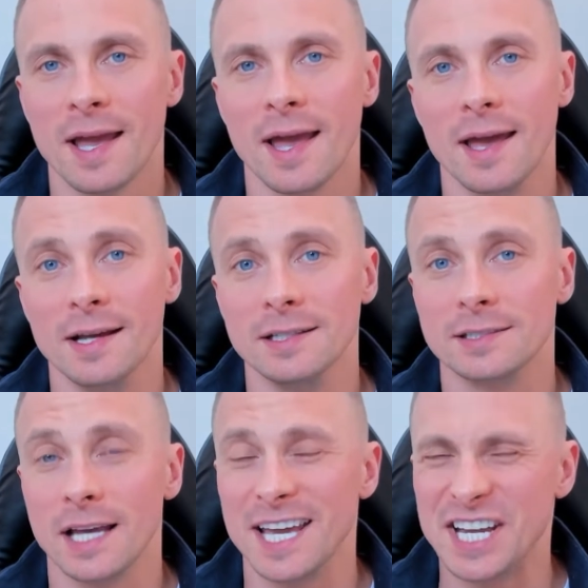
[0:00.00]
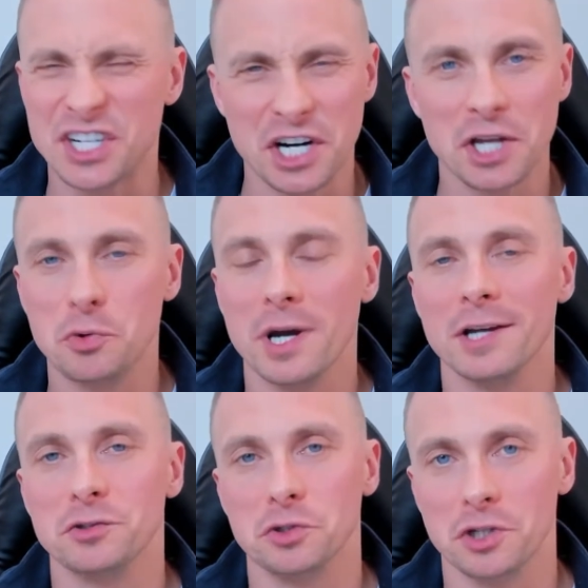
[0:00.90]
is a great way
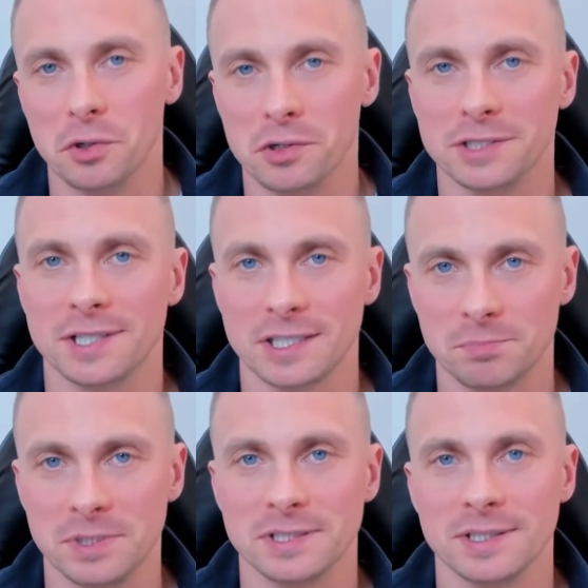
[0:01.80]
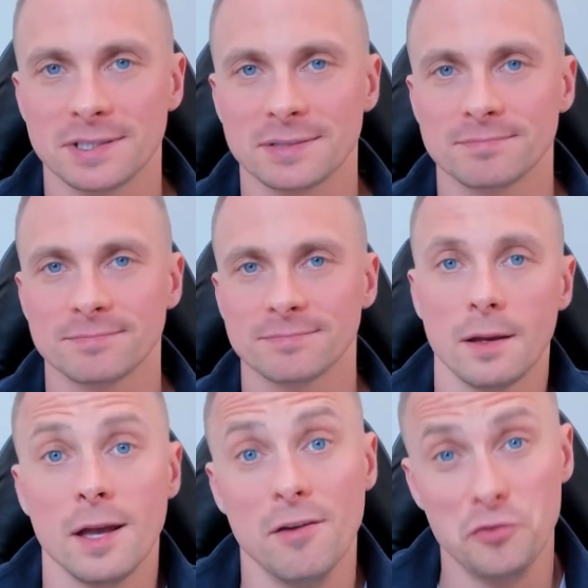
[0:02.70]
to grow your SaaS business.
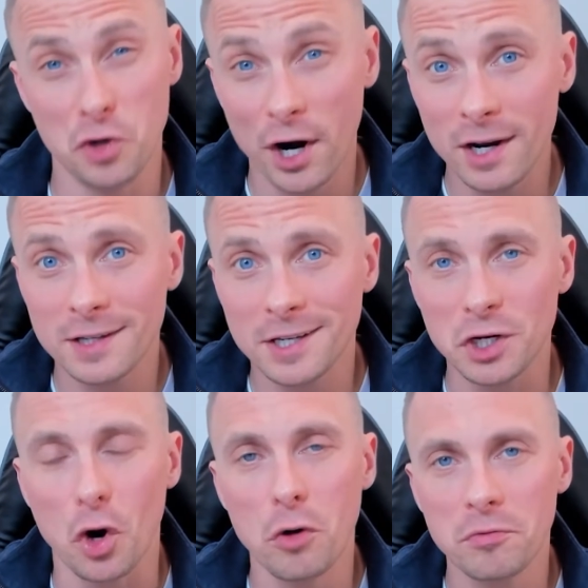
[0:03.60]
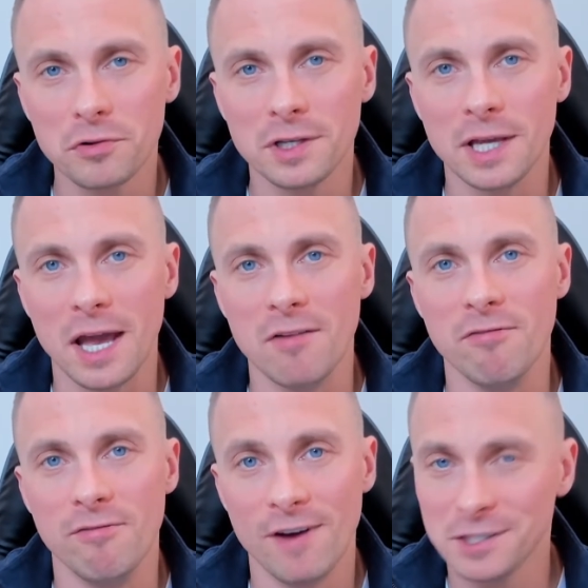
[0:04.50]
If you are like that, hopefully,
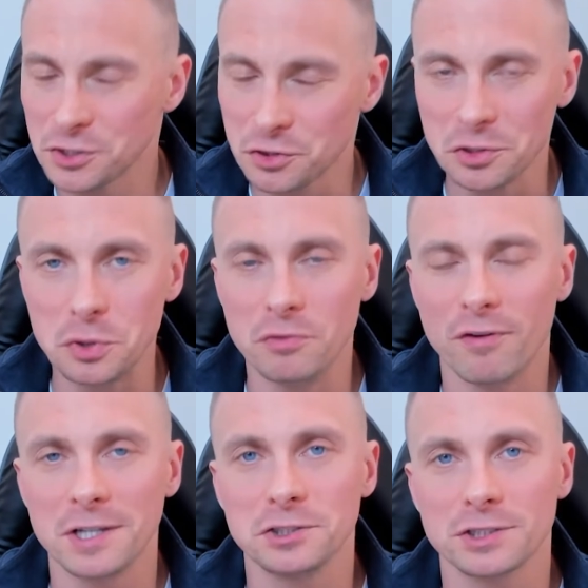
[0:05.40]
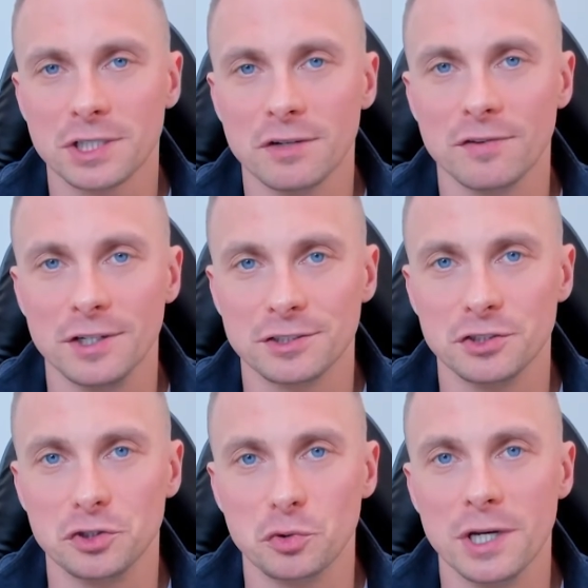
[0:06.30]
eventually you find yourself in a
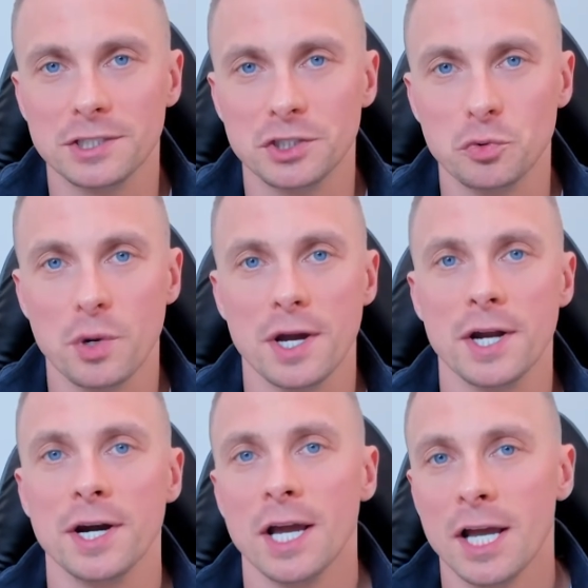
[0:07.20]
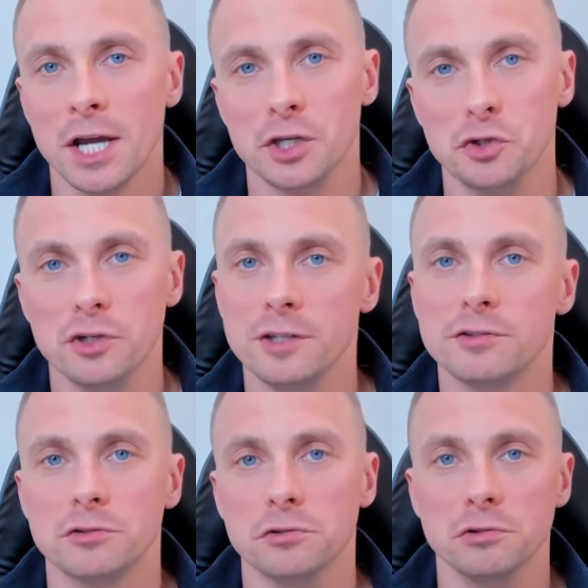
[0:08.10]
situation where you need
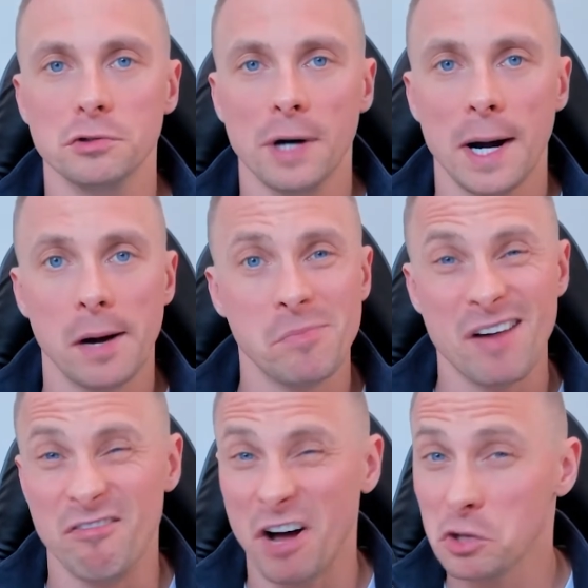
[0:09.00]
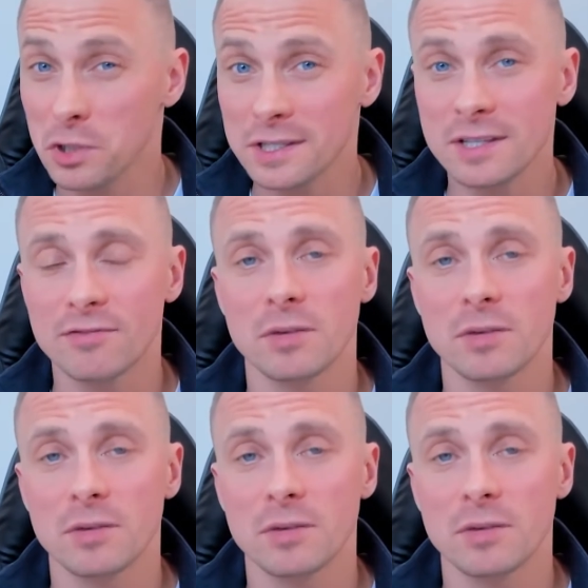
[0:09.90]
to evaluate different